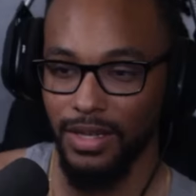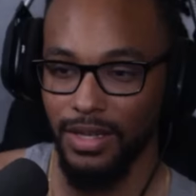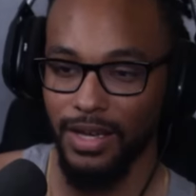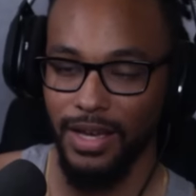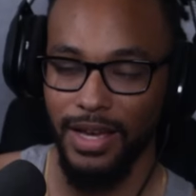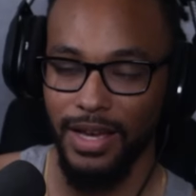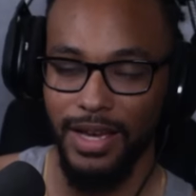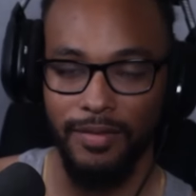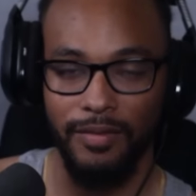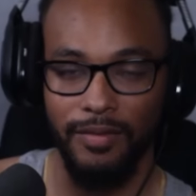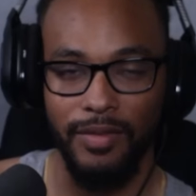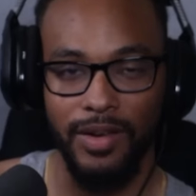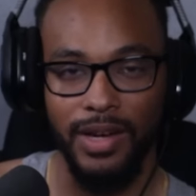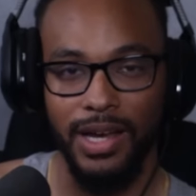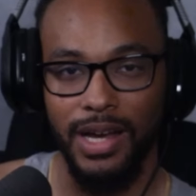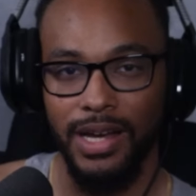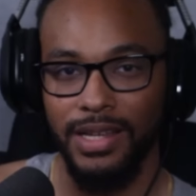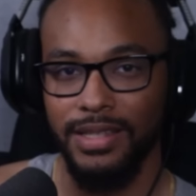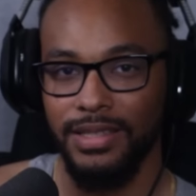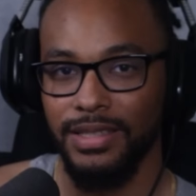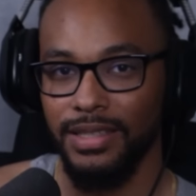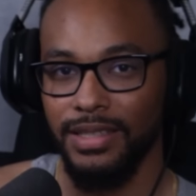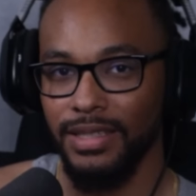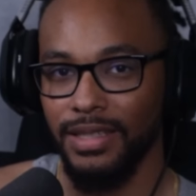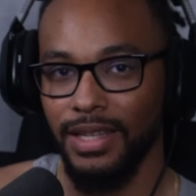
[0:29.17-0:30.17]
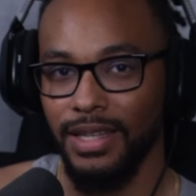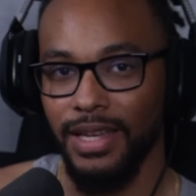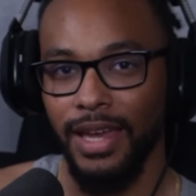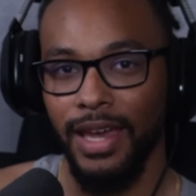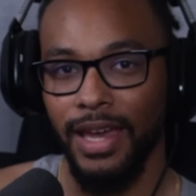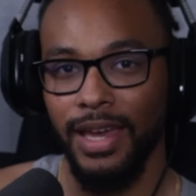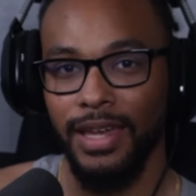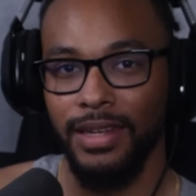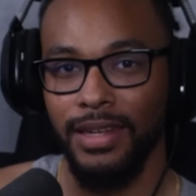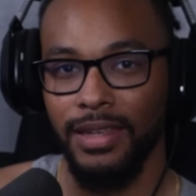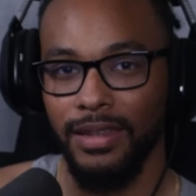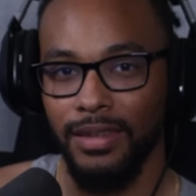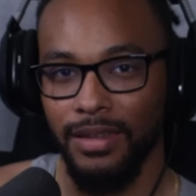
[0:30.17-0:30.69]
I have not seen
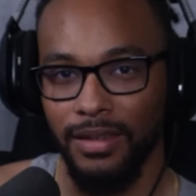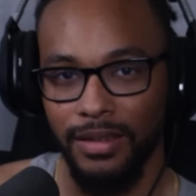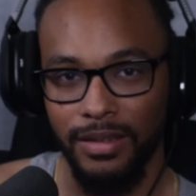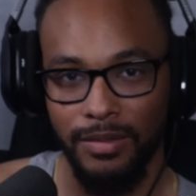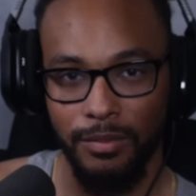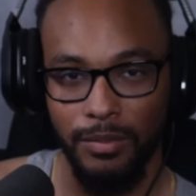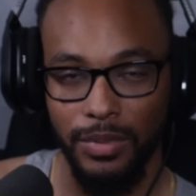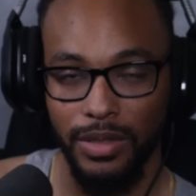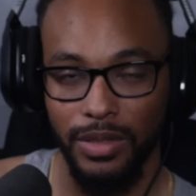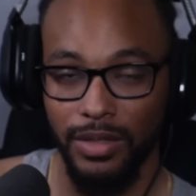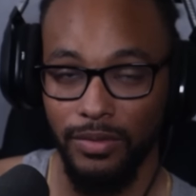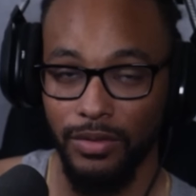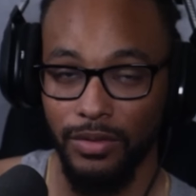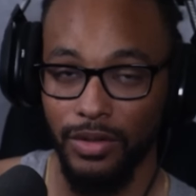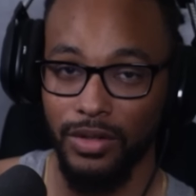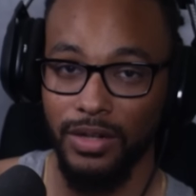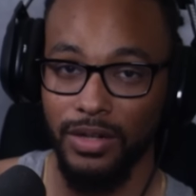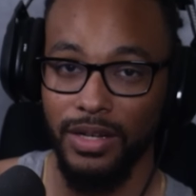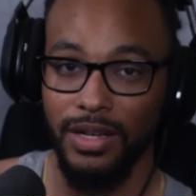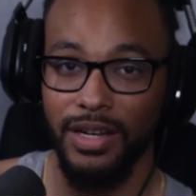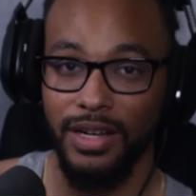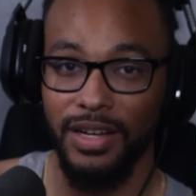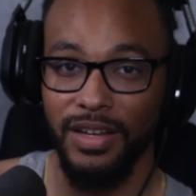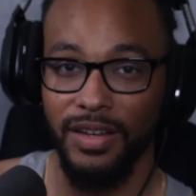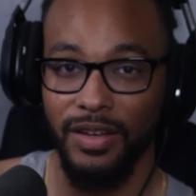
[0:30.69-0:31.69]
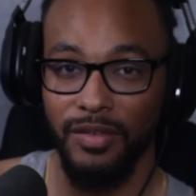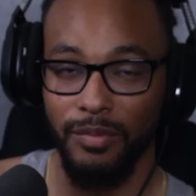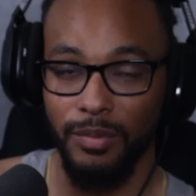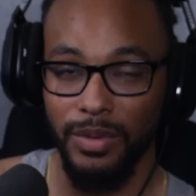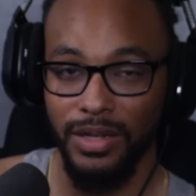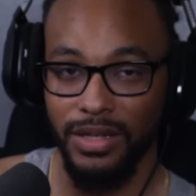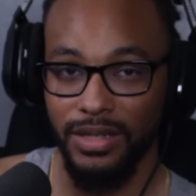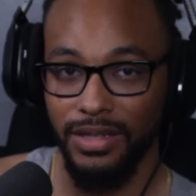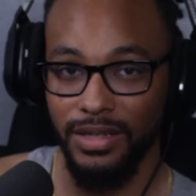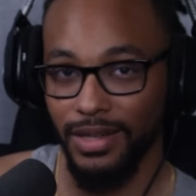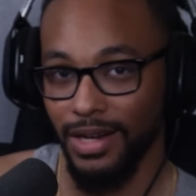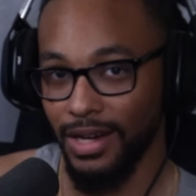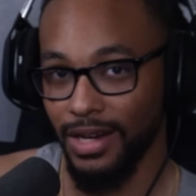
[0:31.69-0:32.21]
anything. Believe it or not, I have
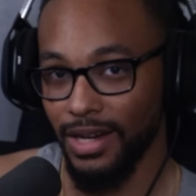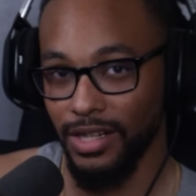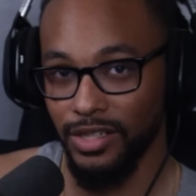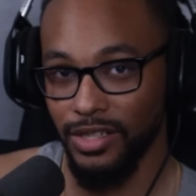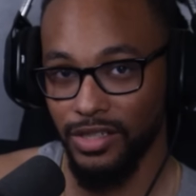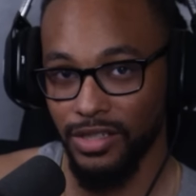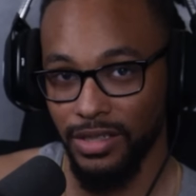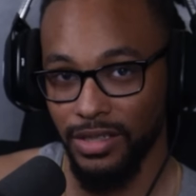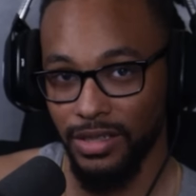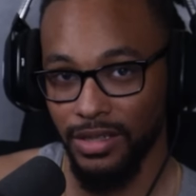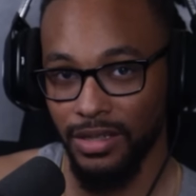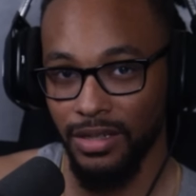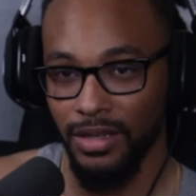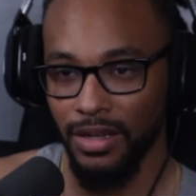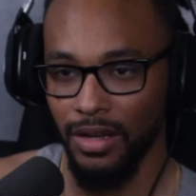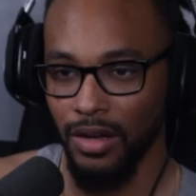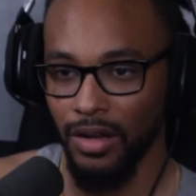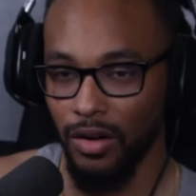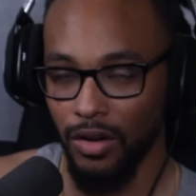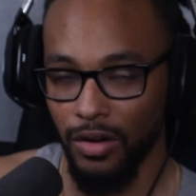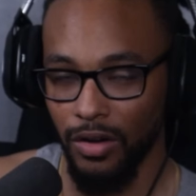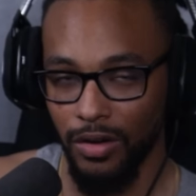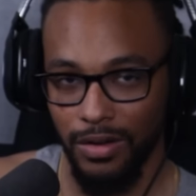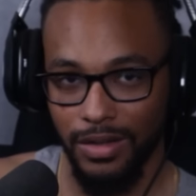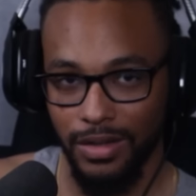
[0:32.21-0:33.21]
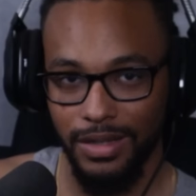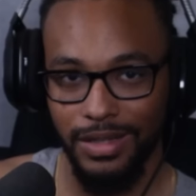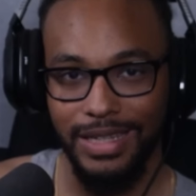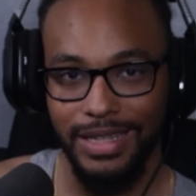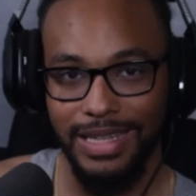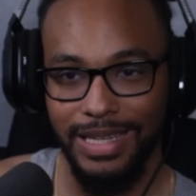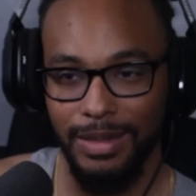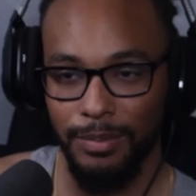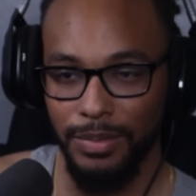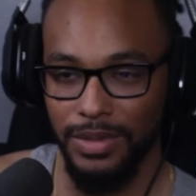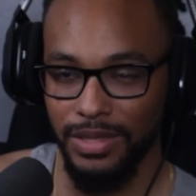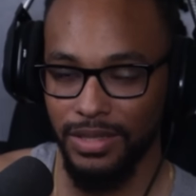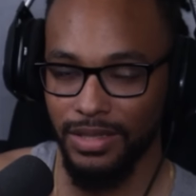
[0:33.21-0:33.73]
been dodging all
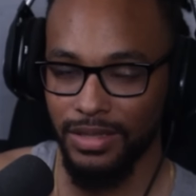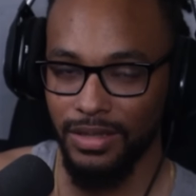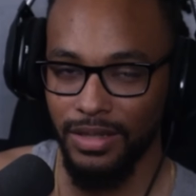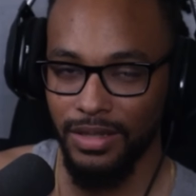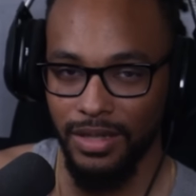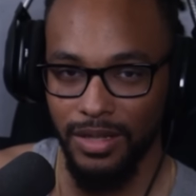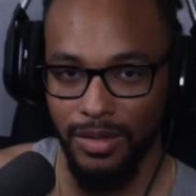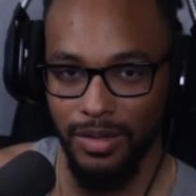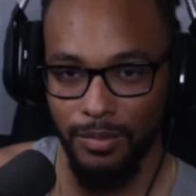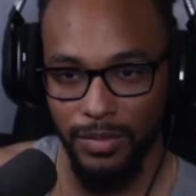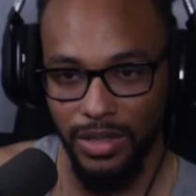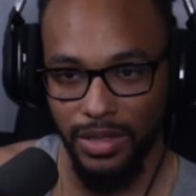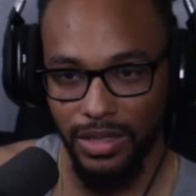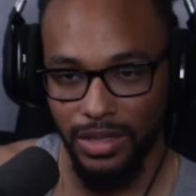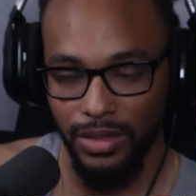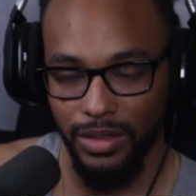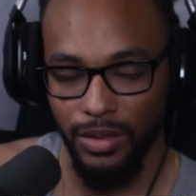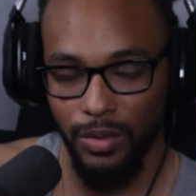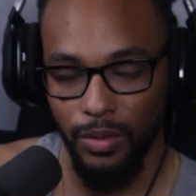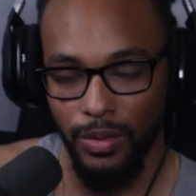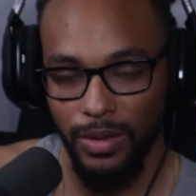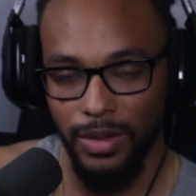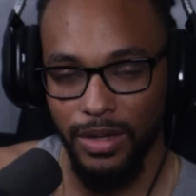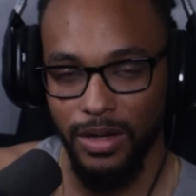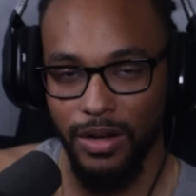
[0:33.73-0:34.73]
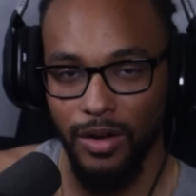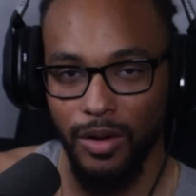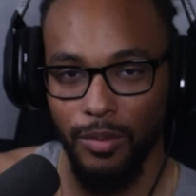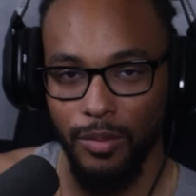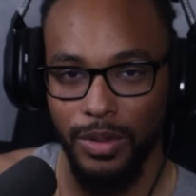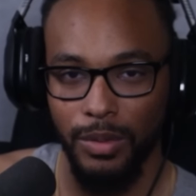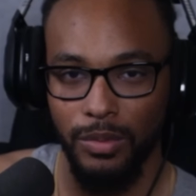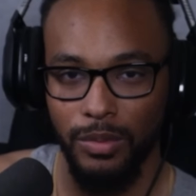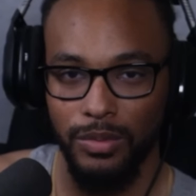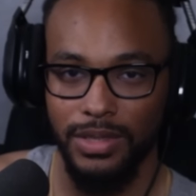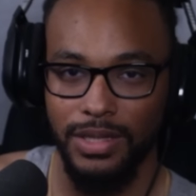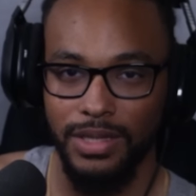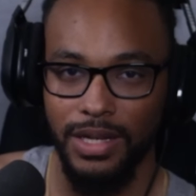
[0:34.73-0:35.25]
clips, been ignoring all
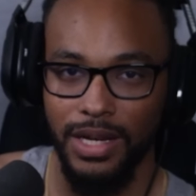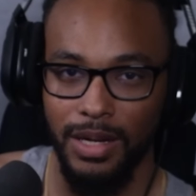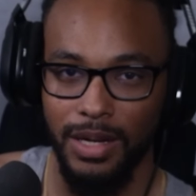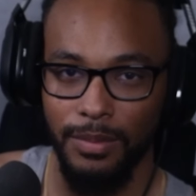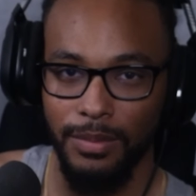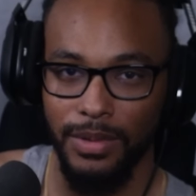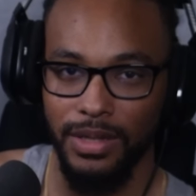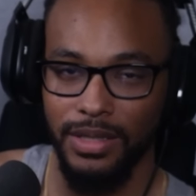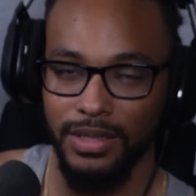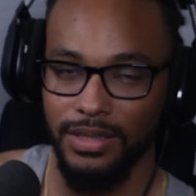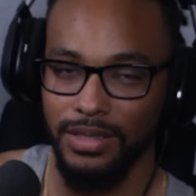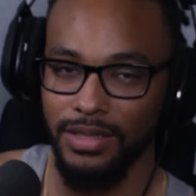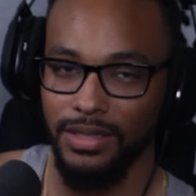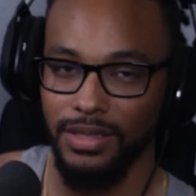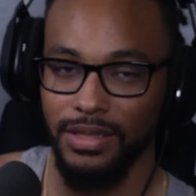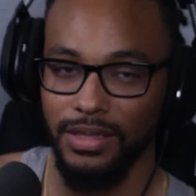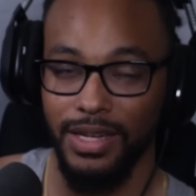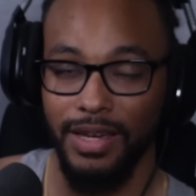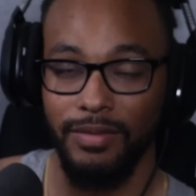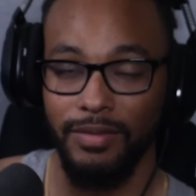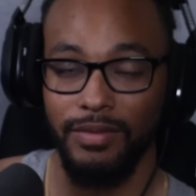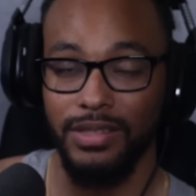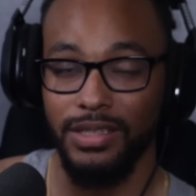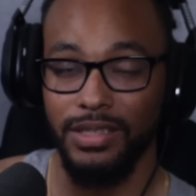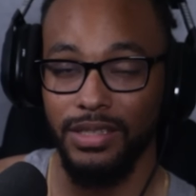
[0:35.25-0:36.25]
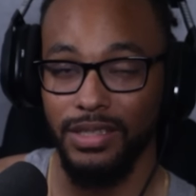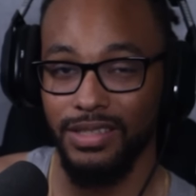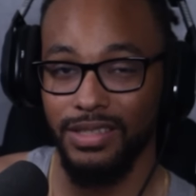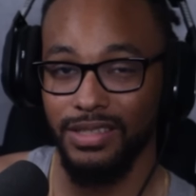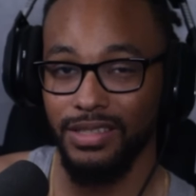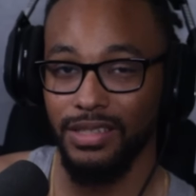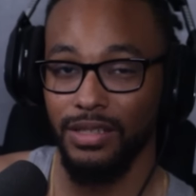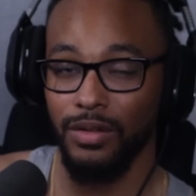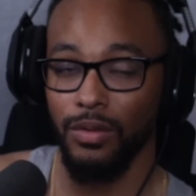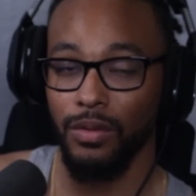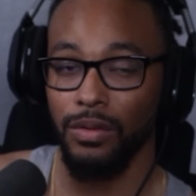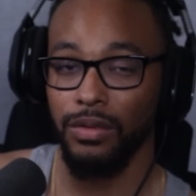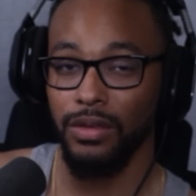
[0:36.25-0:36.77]
people's comments, haven't seen a
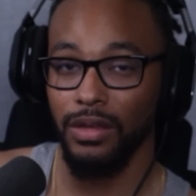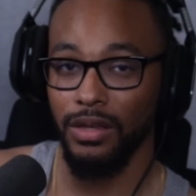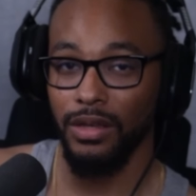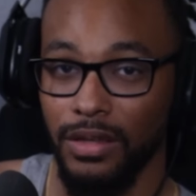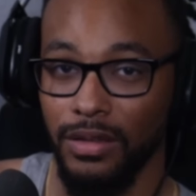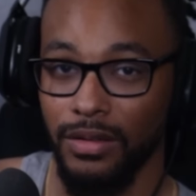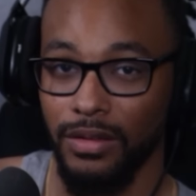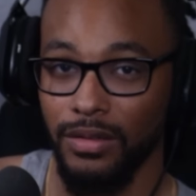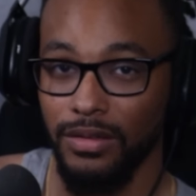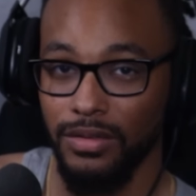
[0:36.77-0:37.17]
single thing.